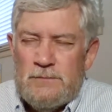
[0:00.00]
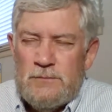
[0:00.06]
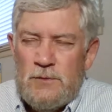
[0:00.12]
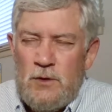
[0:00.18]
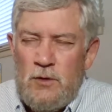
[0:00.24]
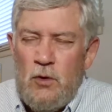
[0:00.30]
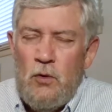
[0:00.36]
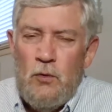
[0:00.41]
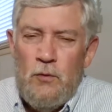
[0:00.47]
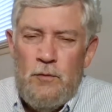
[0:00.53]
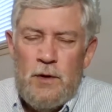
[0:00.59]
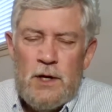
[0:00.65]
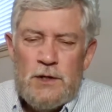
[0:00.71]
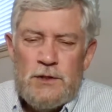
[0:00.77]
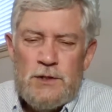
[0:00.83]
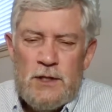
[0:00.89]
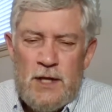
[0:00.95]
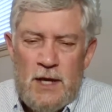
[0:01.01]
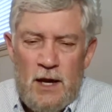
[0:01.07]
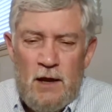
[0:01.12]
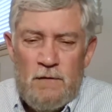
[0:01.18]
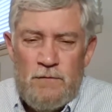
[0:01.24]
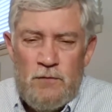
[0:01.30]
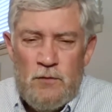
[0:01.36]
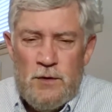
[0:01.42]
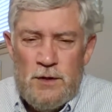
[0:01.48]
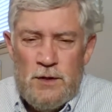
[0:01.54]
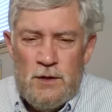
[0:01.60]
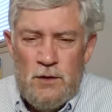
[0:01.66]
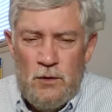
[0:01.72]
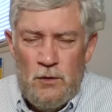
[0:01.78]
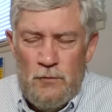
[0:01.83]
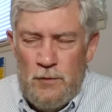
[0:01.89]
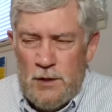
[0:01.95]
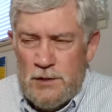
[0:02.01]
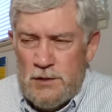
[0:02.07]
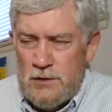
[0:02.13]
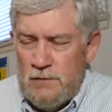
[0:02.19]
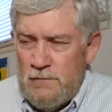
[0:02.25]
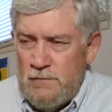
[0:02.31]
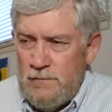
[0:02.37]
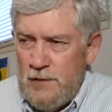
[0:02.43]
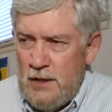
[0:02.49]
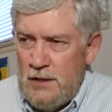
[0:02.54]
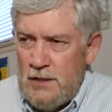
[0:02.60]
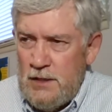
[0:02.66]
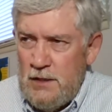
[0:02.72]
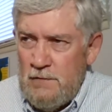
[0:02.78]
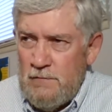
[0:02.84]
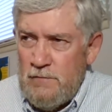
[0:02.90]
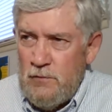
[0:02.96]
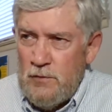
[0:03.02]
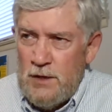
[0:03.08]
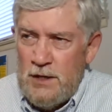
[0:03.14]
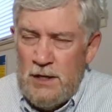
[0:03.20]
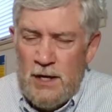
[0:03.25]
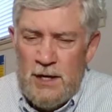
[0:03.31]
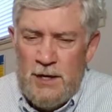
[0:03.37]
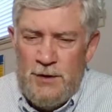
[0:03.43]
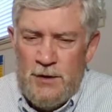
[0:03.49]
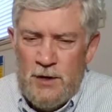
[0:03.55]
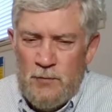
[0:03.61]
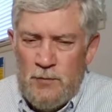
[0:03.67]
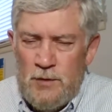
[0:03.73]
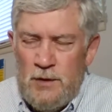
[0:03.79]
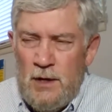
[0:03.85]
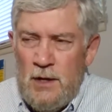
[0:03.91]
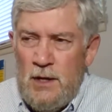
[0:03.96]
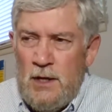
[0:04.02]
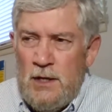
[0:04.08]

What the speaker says: gold rush, the California gold rush of 1849 and onward,